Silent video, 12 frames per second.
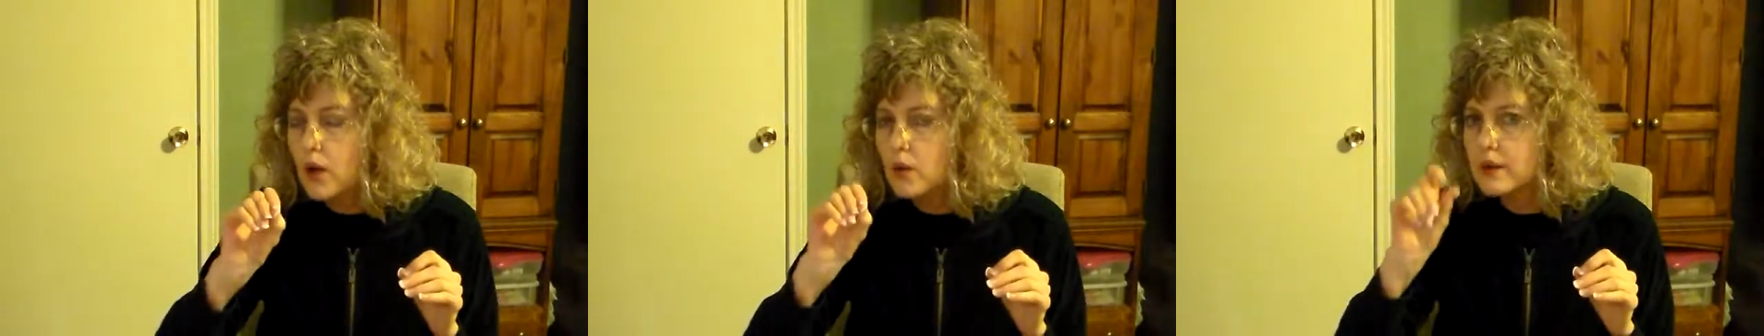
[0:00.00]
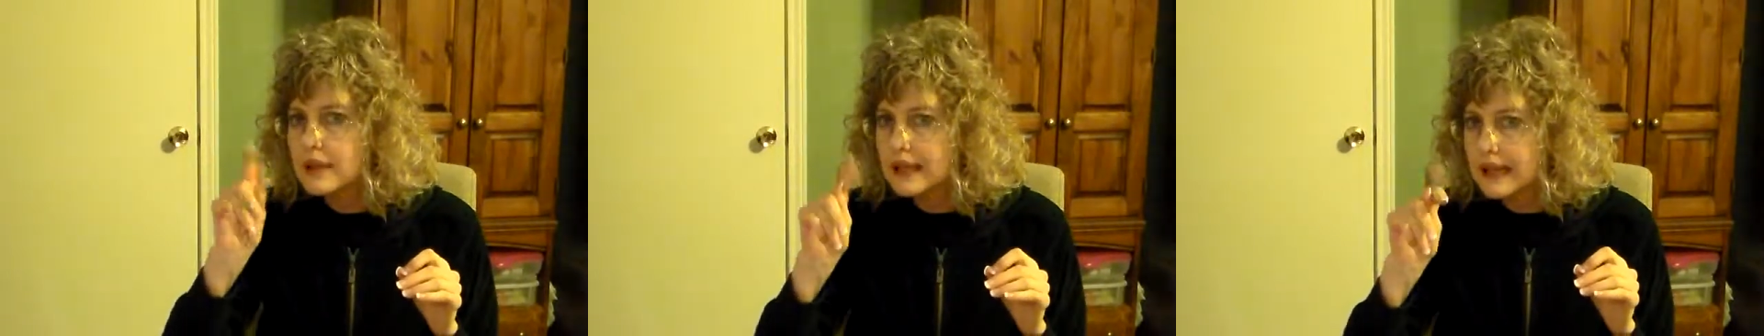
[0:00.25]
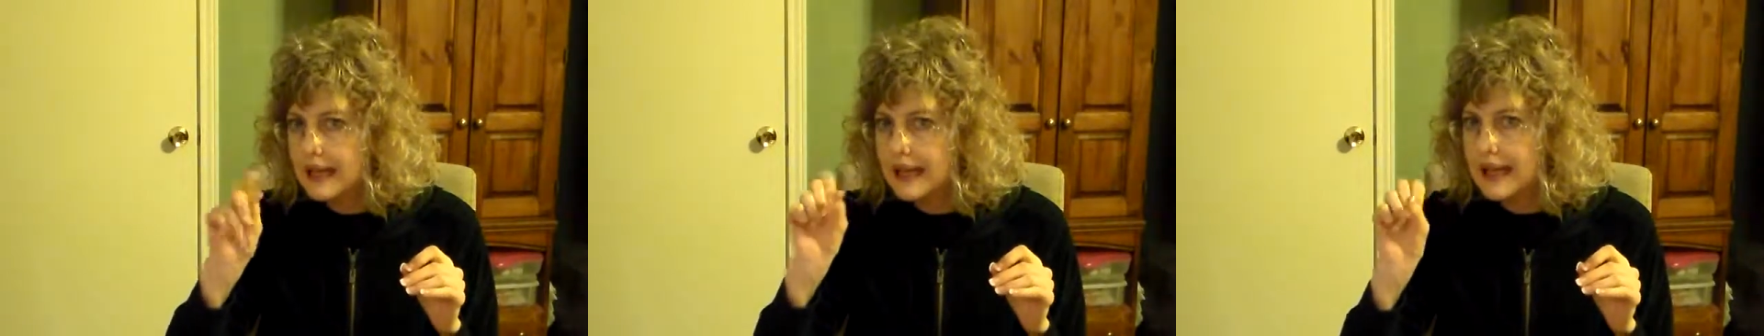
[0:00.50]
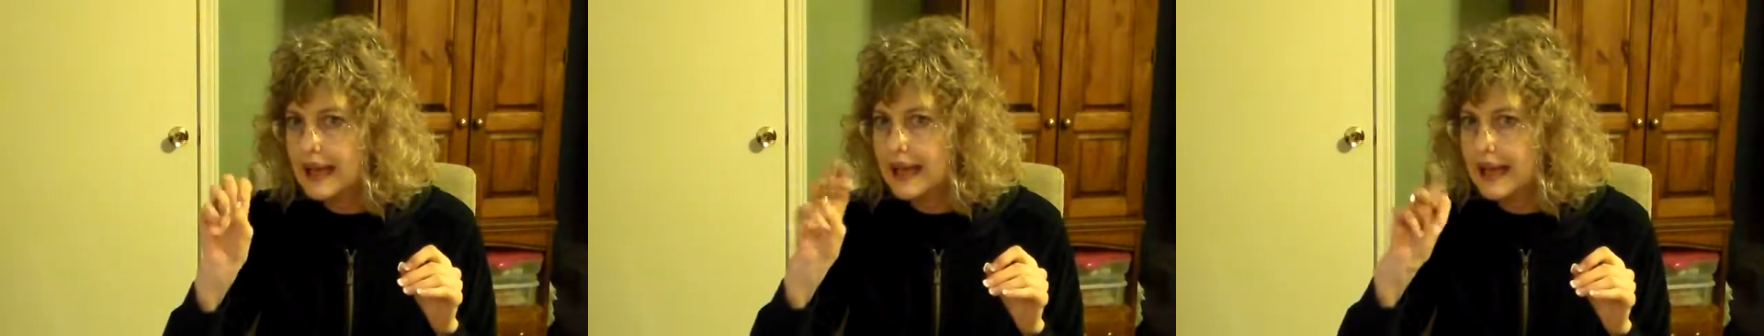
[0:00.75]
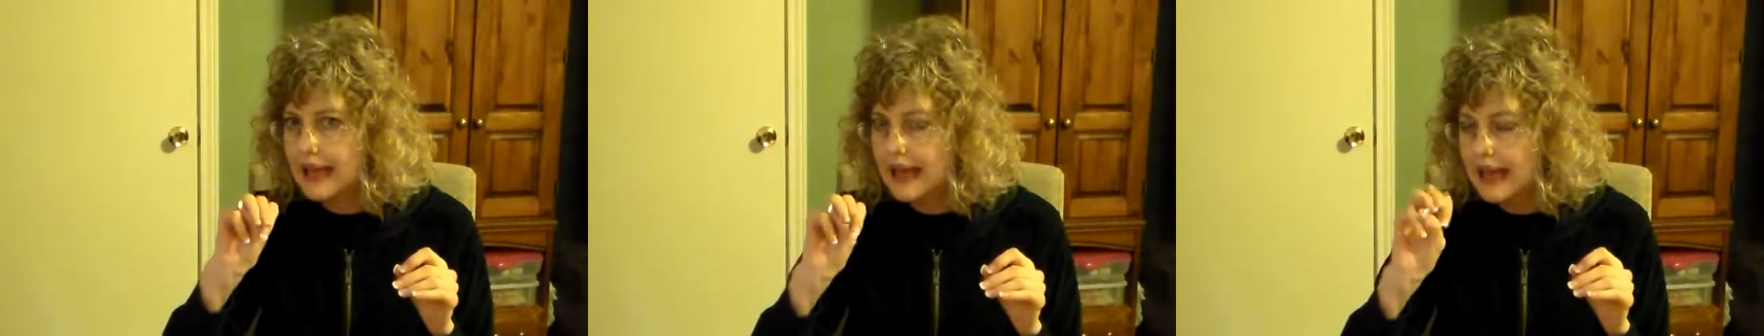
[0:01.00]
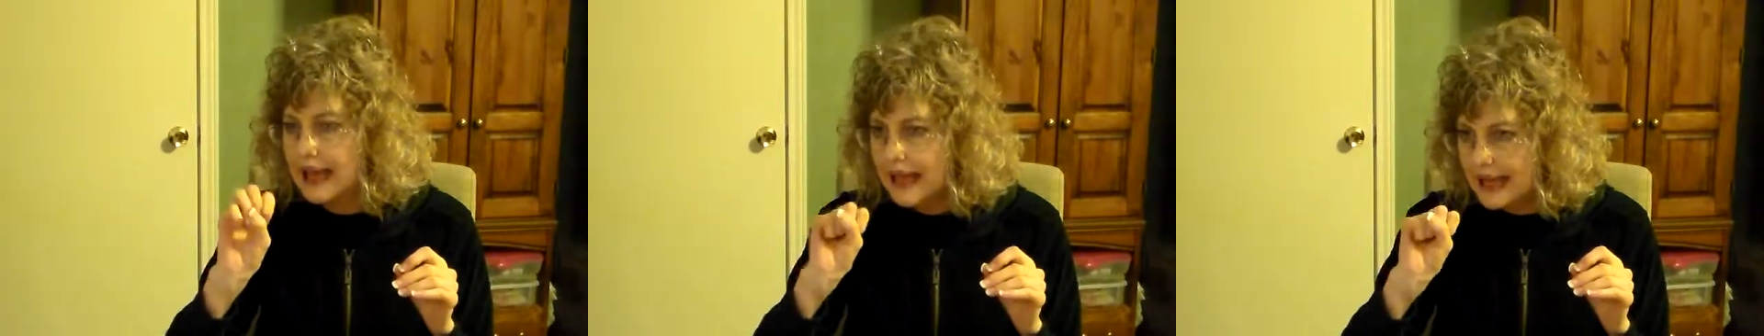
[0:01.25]
and chlorine is
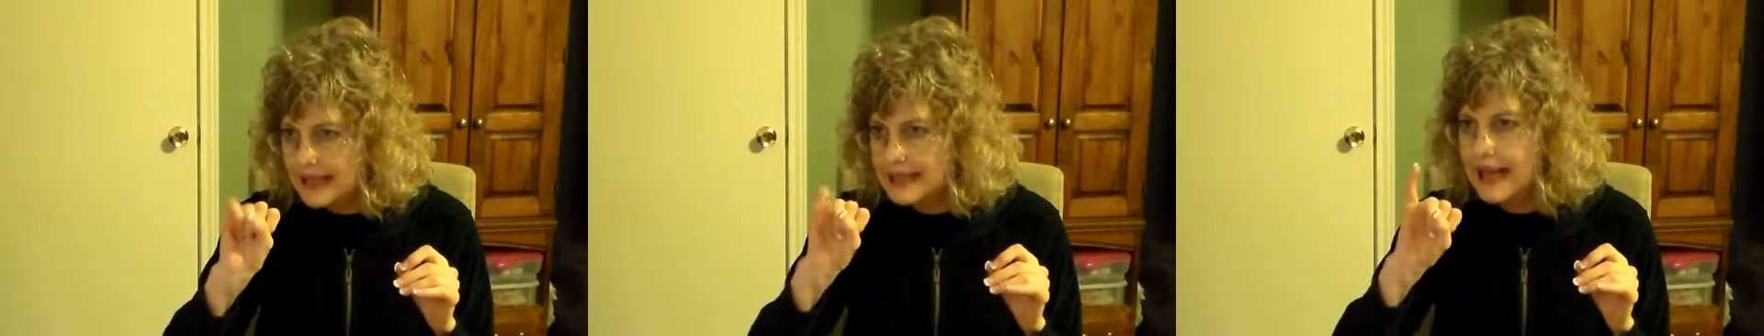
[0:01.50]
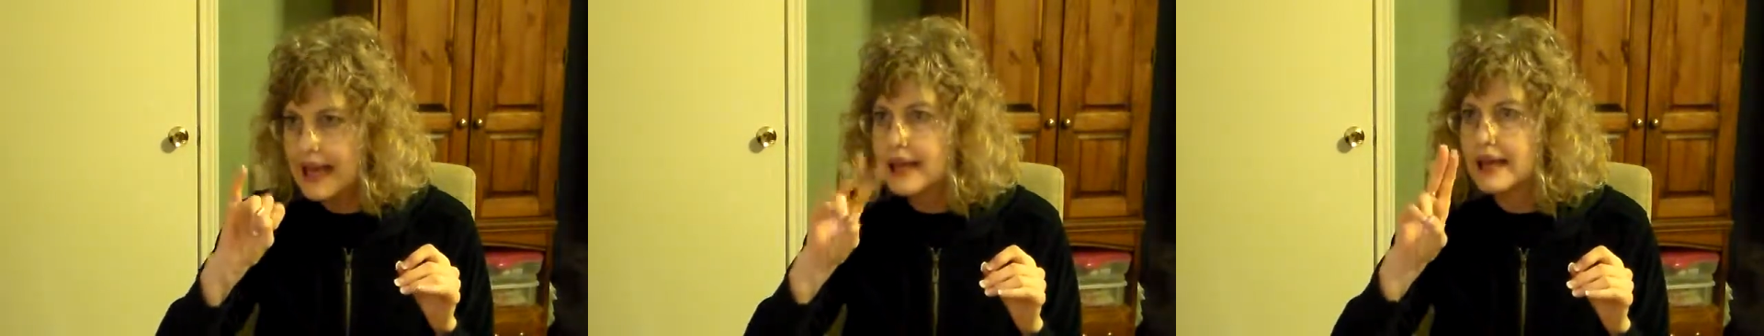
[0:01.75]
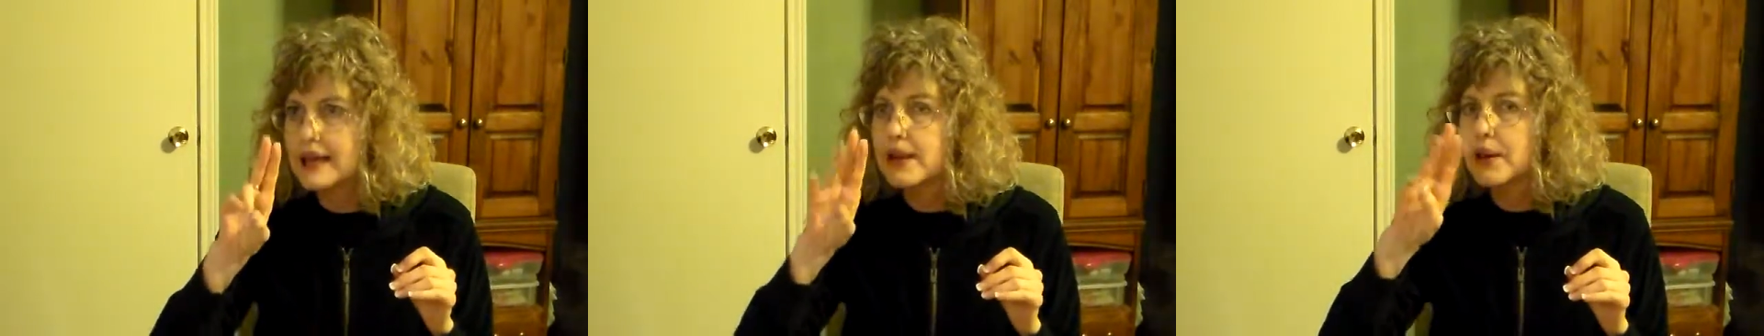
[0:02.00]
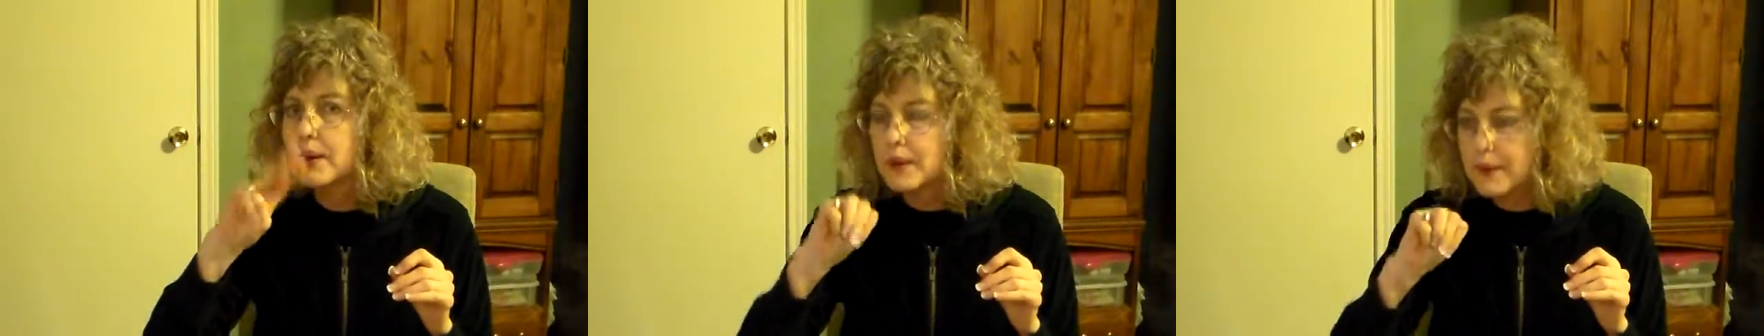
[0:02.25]
a diatomic gas.